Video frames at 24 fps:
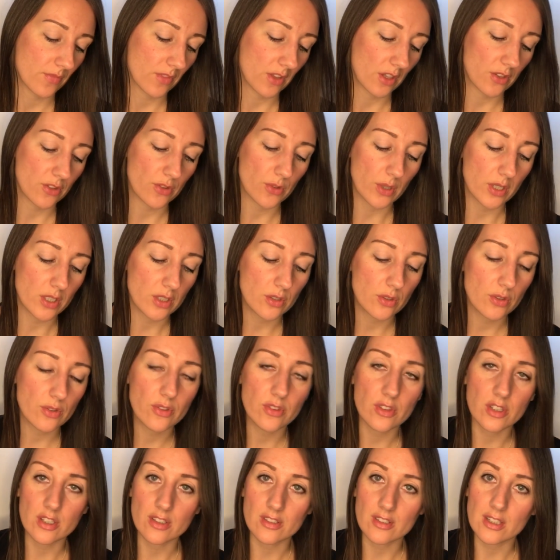So I use
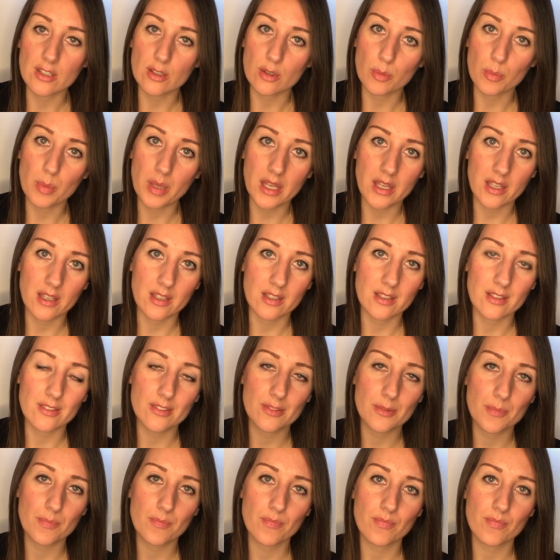these little pegs